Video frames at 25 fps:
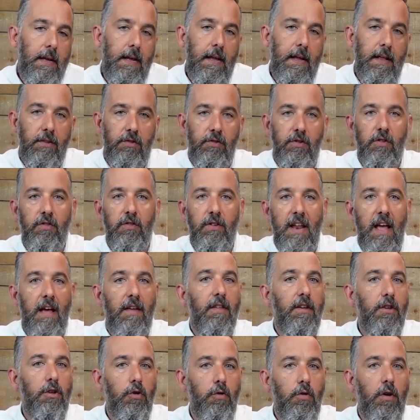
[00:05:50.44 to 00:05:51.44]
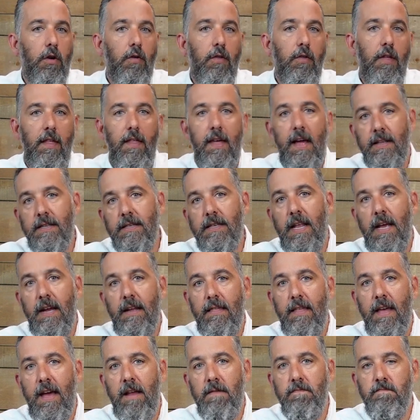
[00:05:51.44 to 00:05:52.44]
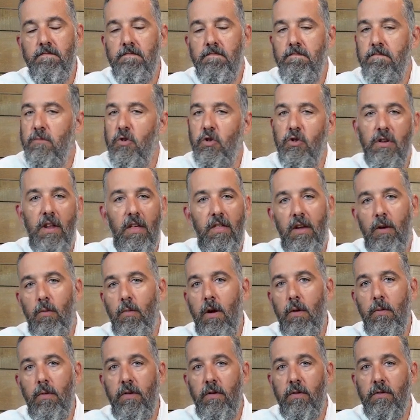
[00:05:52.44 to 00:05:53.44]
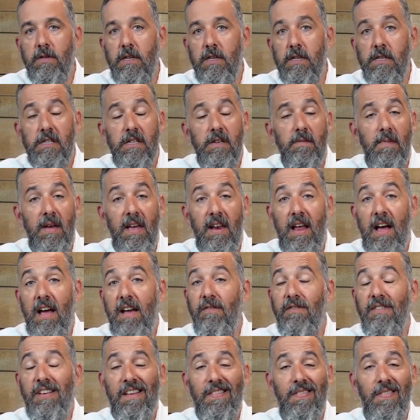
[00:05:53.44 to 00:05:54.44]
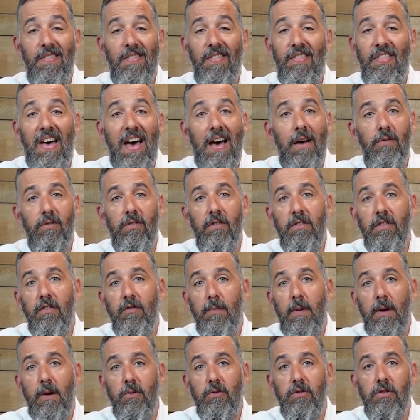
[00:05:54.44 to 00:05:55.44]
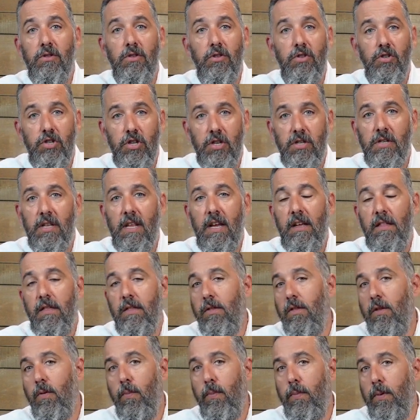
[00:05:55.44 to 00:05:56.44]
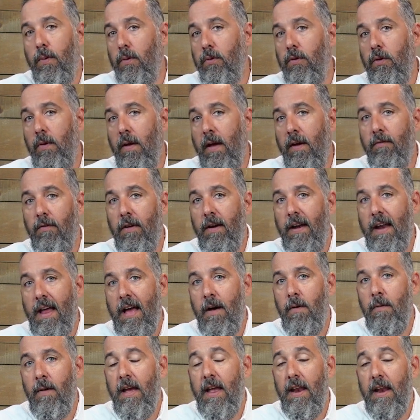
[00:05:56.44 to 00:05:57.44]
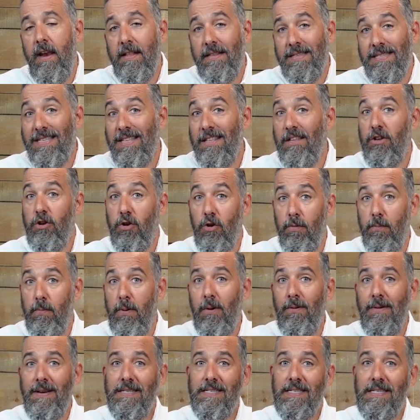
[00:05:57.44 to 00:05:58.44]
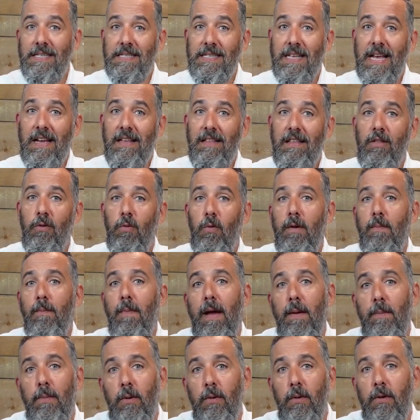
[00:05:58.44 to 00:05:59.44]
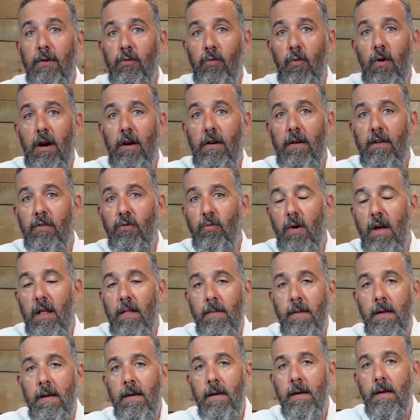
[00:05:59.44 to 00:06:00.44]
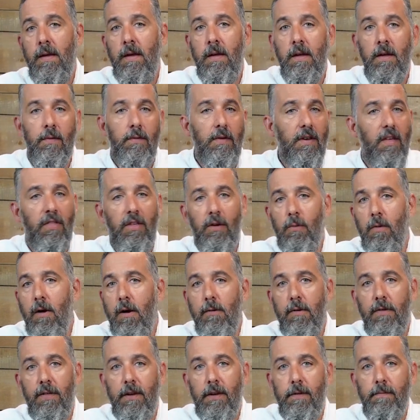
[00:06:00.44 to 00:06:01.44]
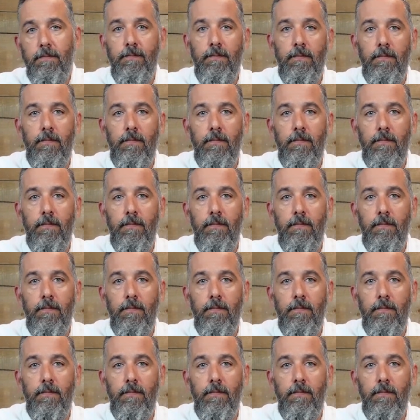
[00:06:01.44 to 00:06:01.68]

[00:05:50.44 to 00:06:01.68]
it's just, now that you know that that's like that, there's nothing wrong with your system. And I've done thousands of boats just like the boat you have right now. And it's, your boat is exactly the way my boat is wired as well. Nothing wrong with it.